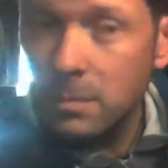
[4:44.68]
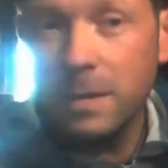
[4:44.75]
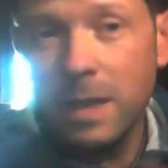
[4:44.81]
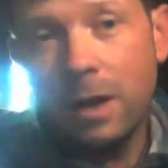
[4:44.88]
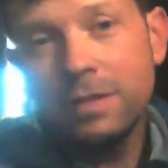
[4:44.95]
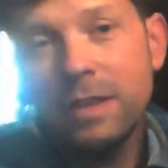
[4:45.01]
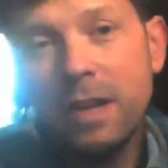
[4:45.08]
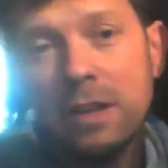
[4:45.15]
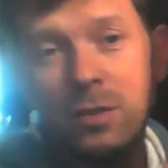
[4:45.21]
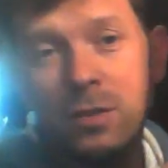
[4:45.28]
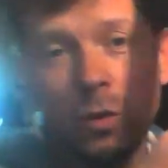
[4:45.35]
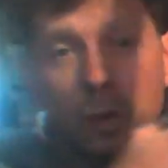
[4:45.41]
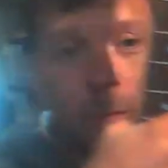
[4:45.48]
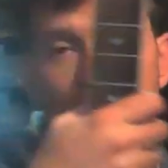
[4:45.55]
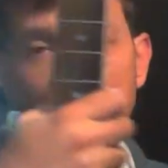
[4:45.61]
Now it sounds
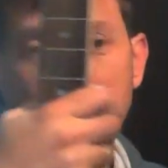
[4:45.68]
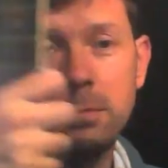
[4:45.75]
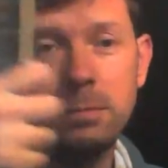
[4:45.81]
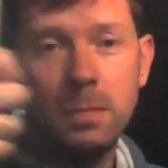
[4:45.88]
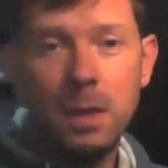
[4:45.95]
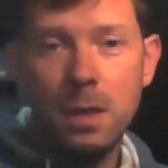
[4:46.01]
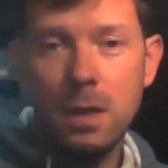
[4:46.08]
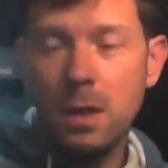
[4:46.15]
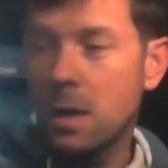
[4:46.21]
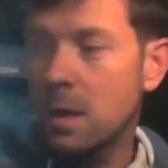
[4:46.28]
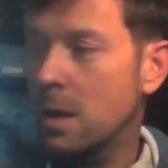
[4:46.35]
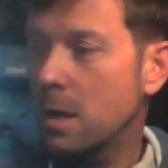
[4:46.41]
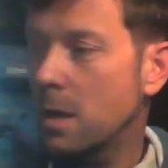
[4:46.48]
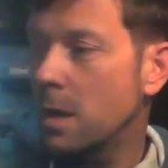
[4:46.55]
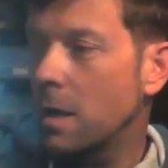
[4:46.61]
normal.
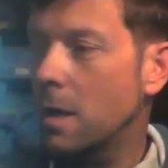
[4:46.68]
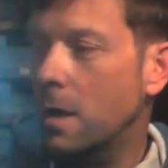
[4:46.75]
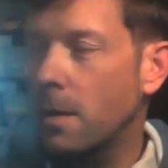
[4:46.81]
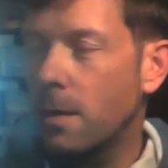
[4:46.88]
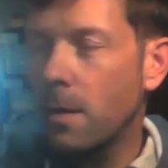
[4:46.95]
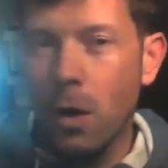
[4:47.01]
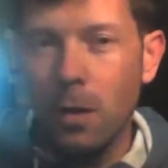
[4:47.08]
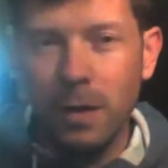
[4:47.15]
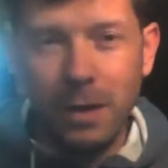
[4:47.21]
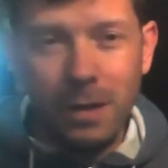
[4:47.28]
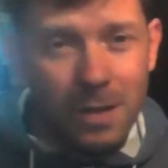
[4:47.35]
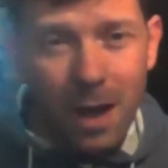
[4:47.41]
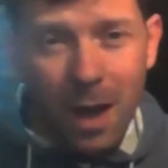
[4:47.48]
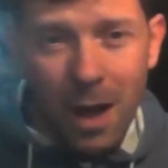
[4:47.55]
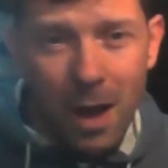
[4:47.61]
On the
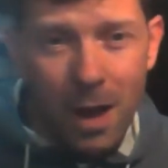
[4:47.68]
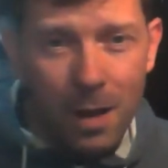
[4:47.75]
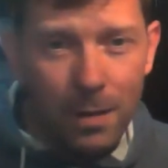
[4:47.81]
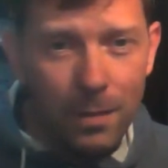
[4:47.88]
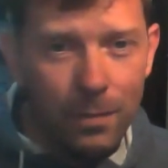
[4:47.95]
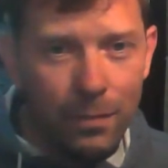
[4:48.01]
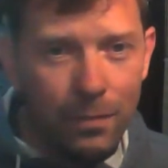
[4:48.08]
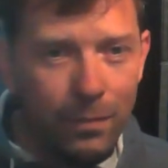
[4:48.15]
guitar,